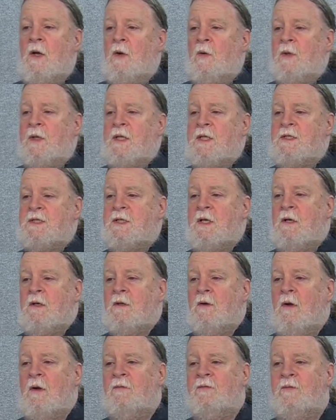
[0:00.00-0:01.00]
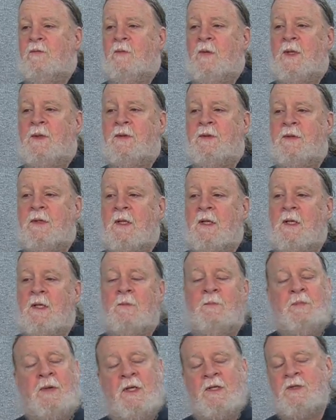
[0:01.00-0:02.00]
we're going to start off with uh,
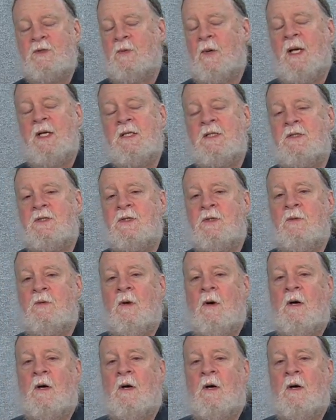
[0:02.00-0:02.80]
plunge right into